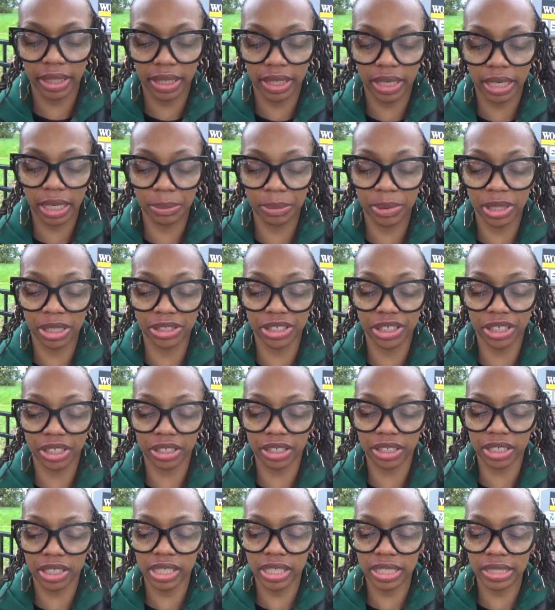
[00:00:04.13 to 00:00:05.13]
I'm the
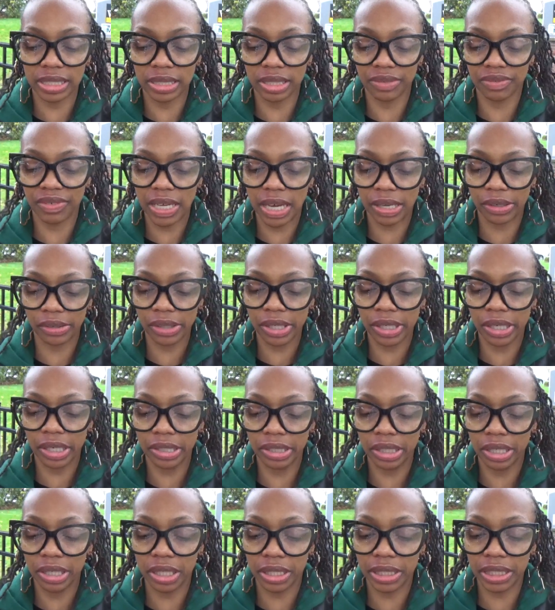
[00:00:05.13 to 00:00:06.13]
younger cousin of Donald
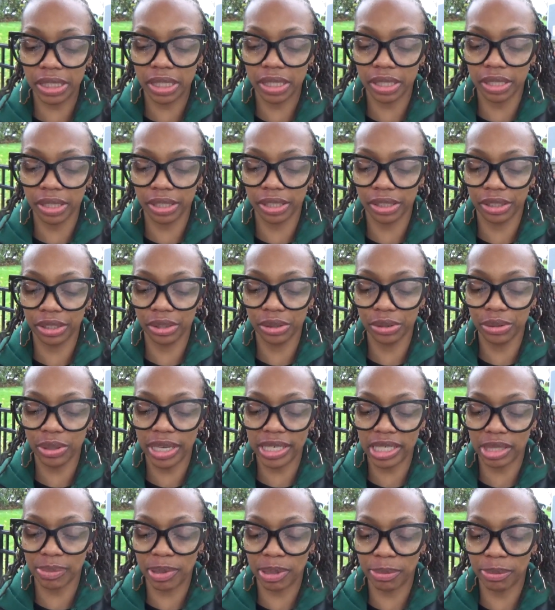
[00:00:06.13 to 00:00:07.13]
Honeycutt, who
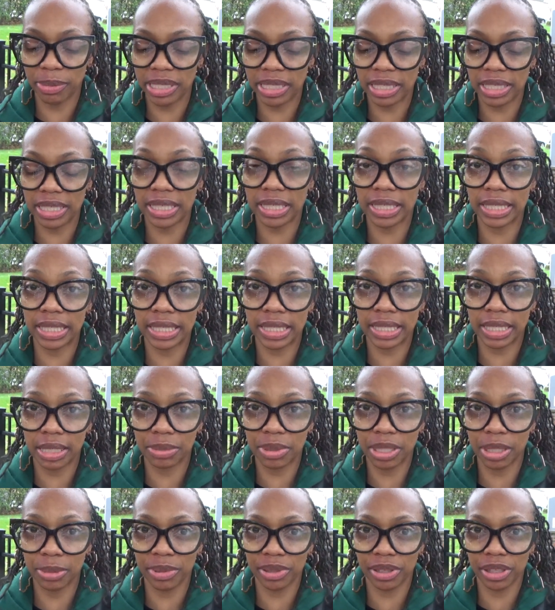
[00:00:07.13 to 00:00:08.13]
has been missing since
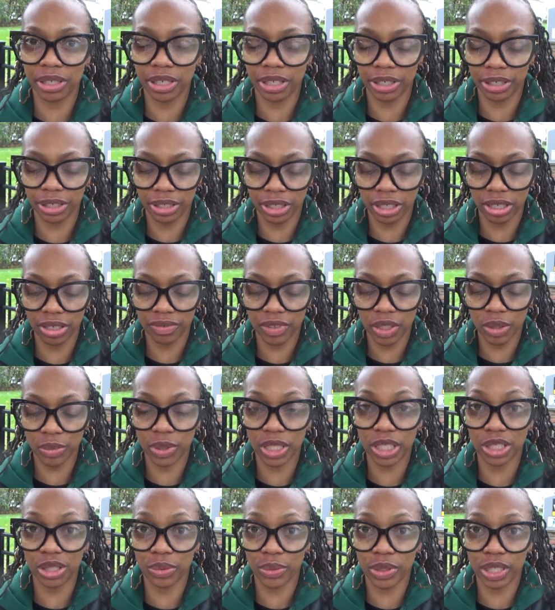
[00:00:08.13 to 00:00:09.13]
September 3rd of
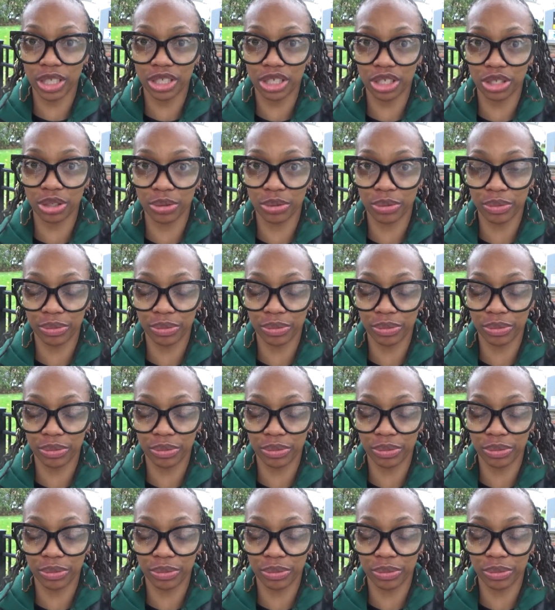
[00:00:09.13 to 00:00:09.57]
2022,